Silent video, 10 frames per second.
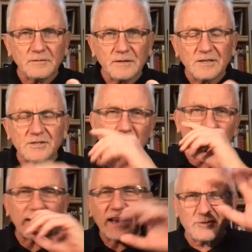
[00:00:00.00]
So you
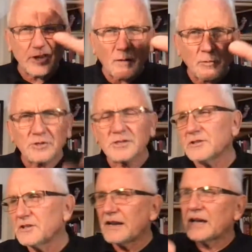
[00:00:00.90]
might have job orders on your
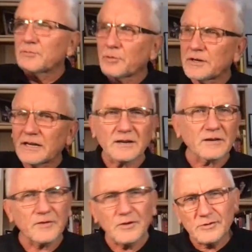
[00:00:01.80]
dashboard,
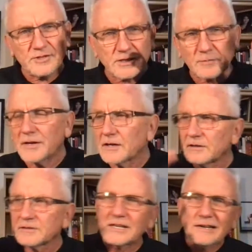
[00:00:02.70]
interviews, submittals,
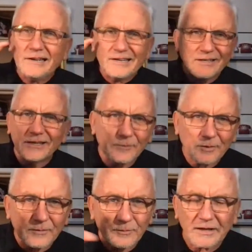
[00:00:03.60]
number
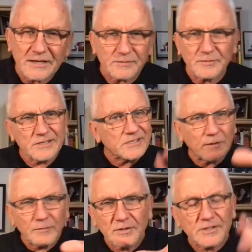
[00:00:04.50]
of placements,
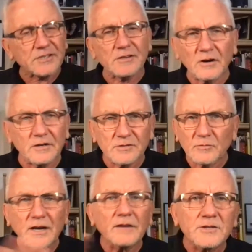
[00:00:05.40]
number of starts,
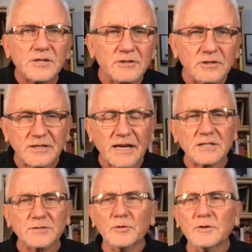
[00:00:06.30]
whatever's on your
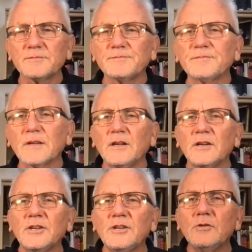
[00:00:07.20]
dashboard,
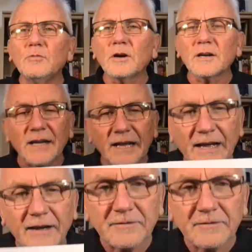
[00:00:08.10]
you want to have